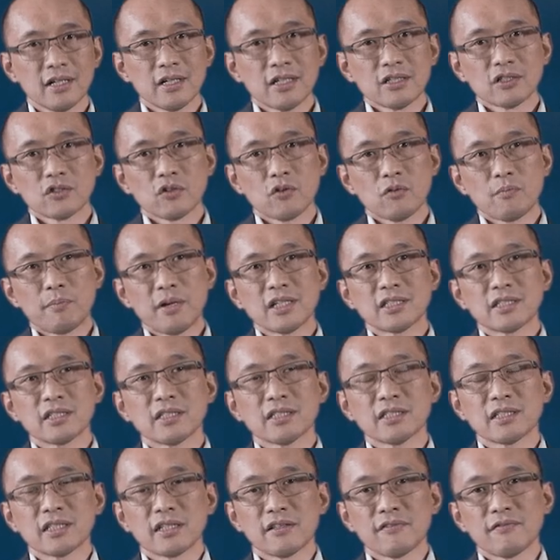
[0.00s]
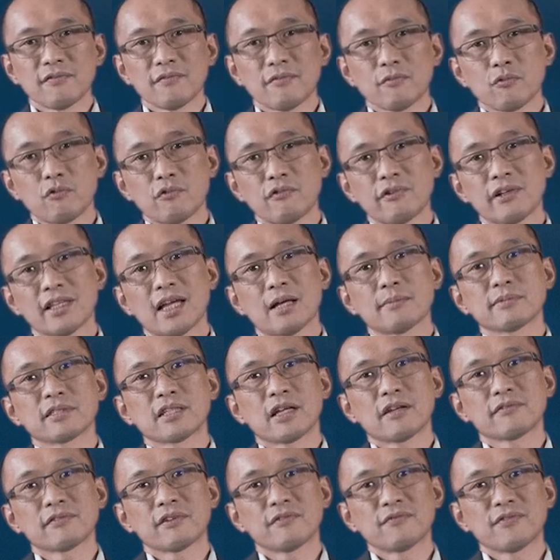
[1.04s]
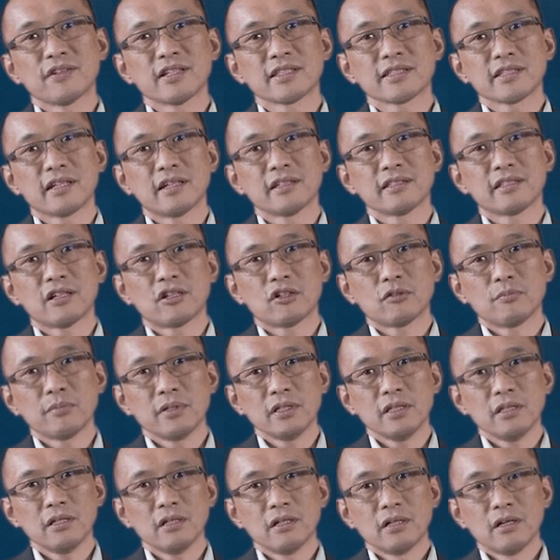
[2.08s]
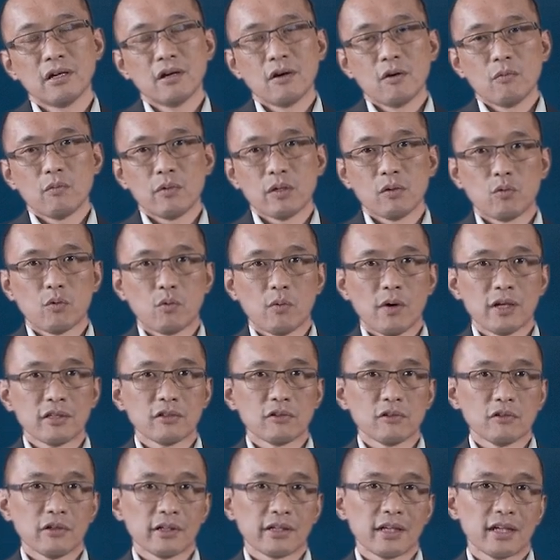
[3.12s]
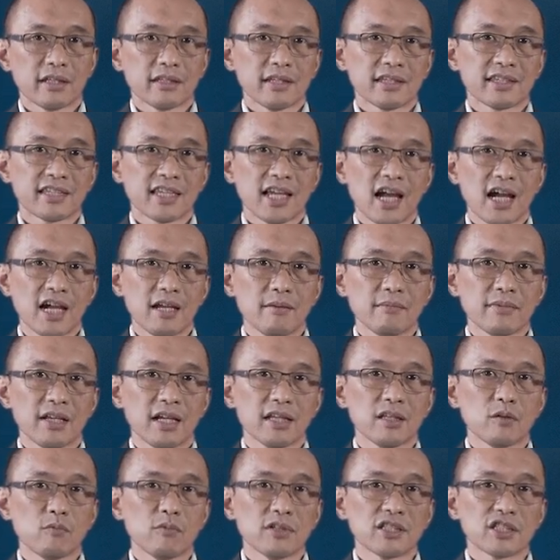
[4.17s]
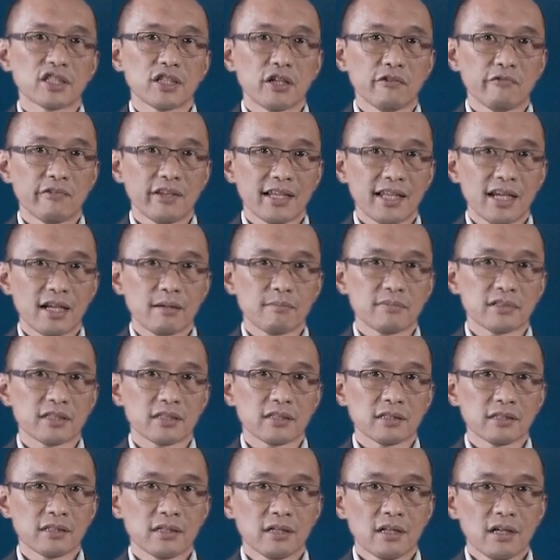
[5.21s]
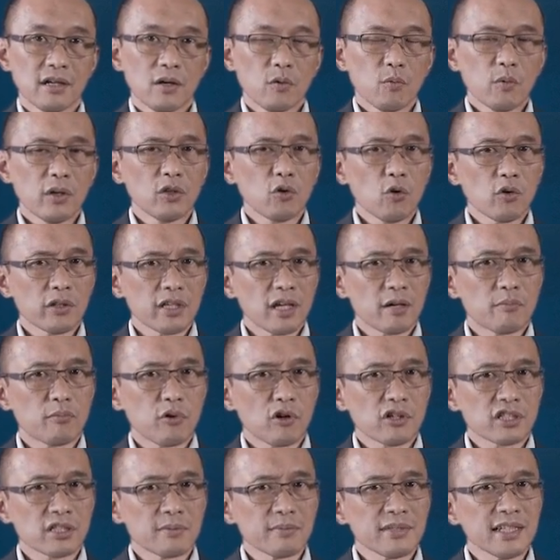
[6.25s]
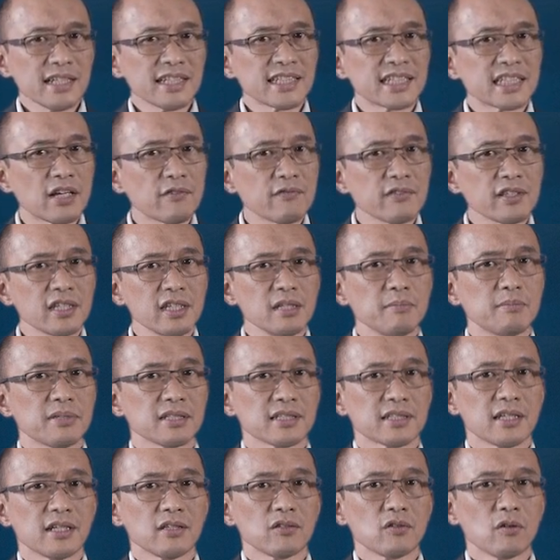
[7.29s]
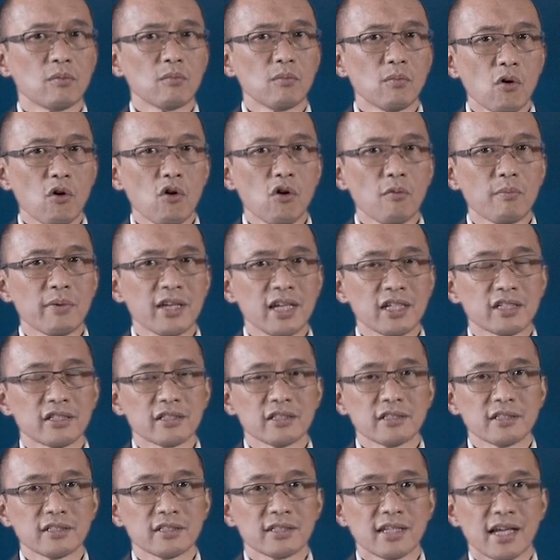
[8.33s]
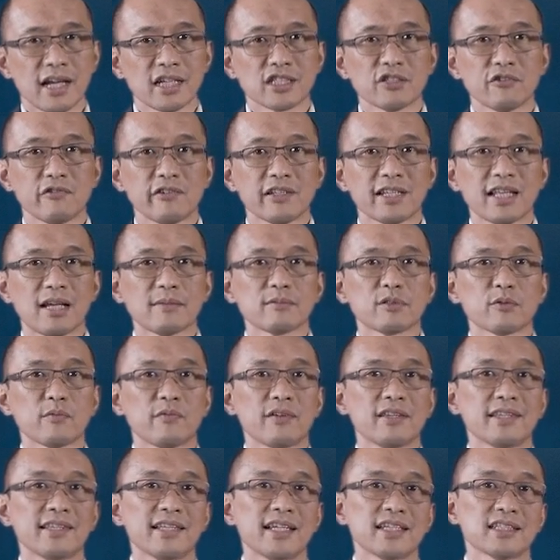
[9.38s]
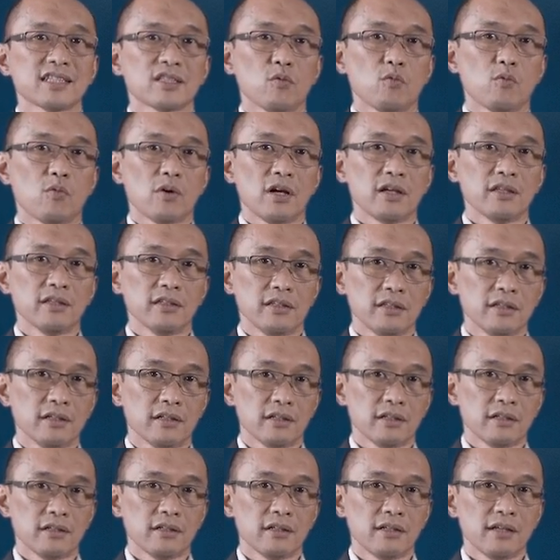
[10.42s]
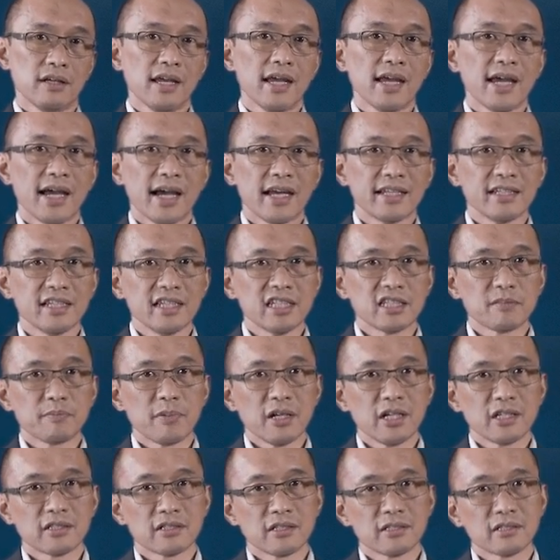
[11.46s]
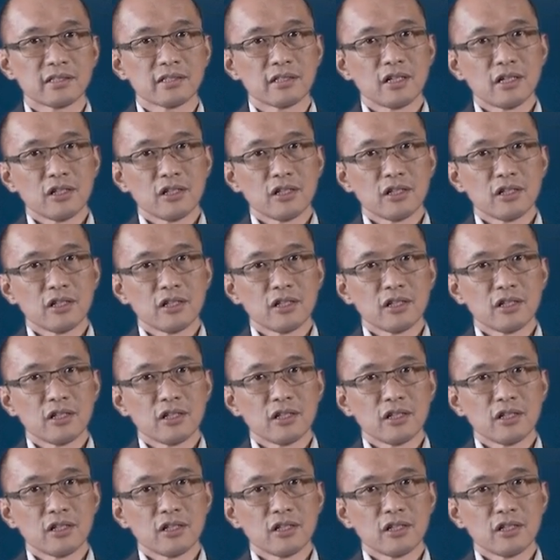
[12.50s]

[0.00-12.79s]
So patients who relapse after first-line therapy, we will want to look at the timeline in which they relapse. We know that approximately 70% or more patients actually relapse within less than 1 year. And these patients